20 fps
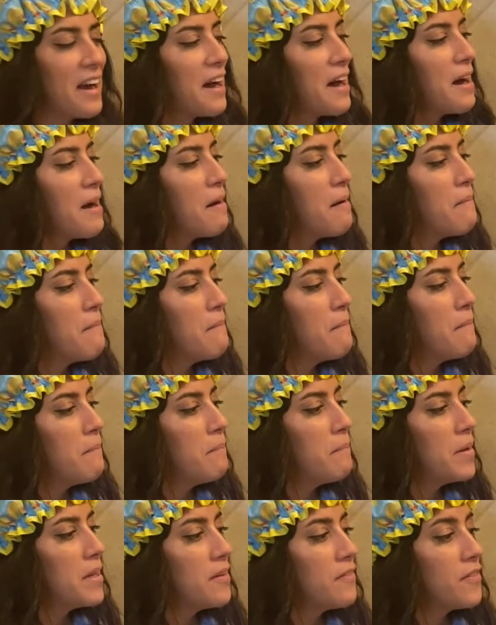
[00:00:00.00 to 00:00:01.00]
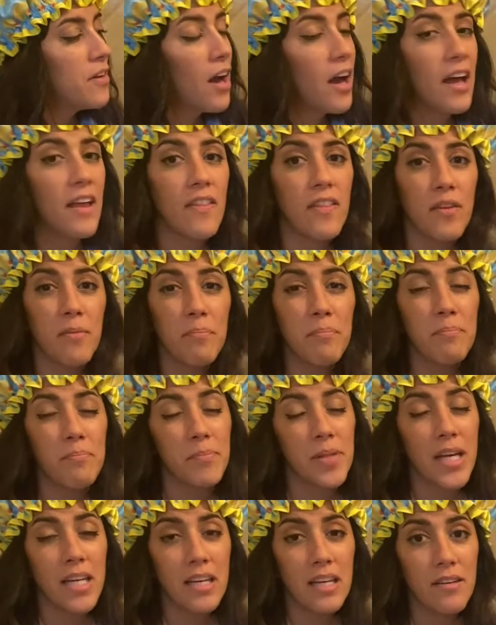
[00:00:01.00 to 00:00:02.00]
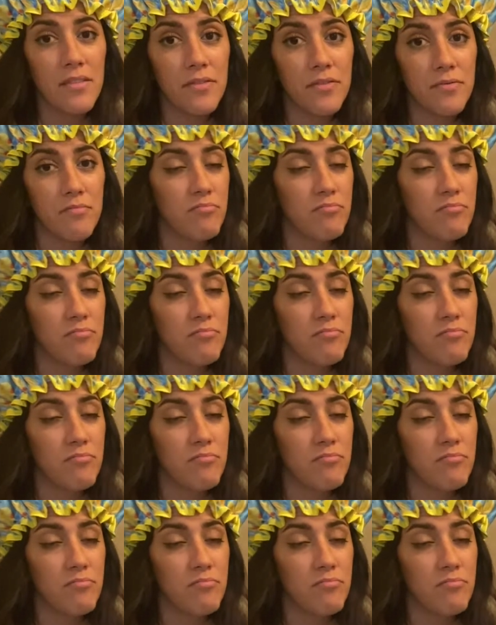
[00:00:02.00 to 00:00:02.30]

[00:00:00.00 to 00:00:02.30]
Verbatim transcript: Um, but if not, plenty of